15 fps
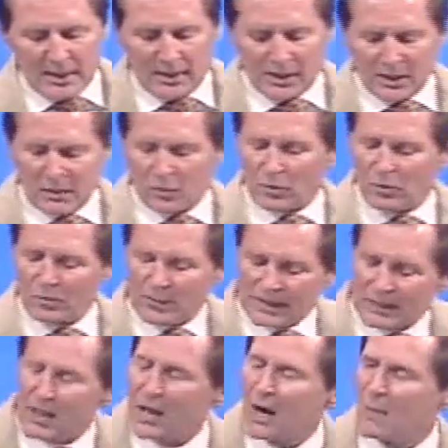it will
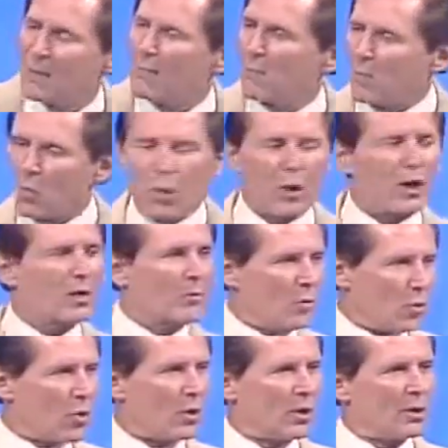become more and
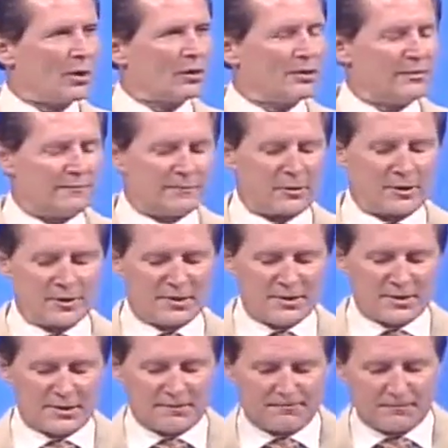more
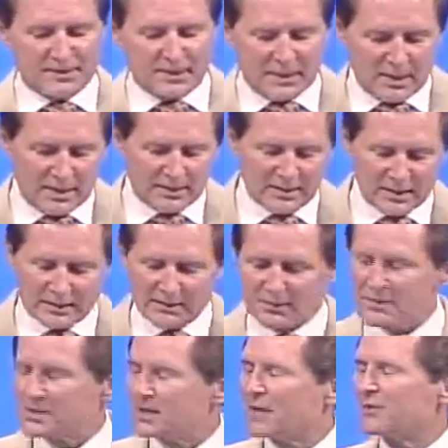diverse, and that there
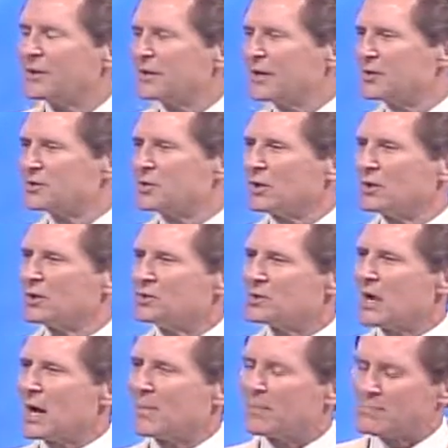is nothing that is going to
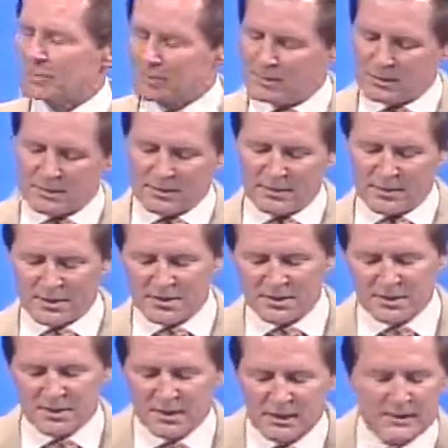stop
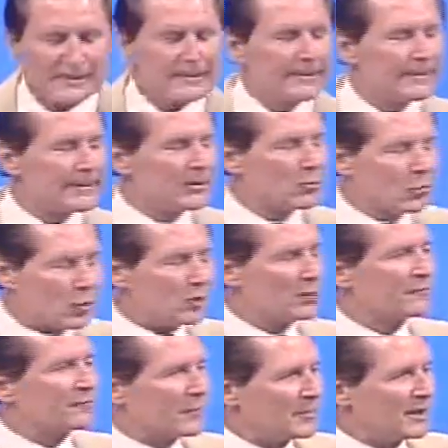this
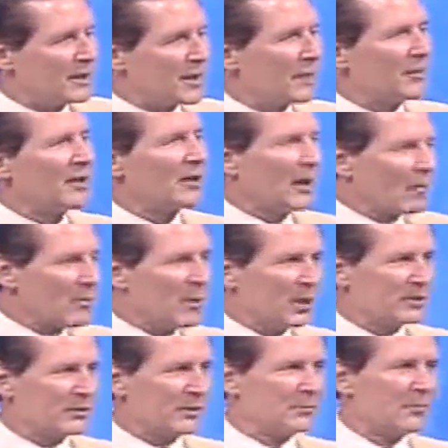world from becoming a
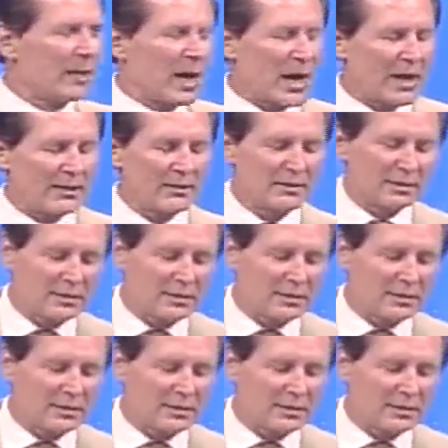melting pot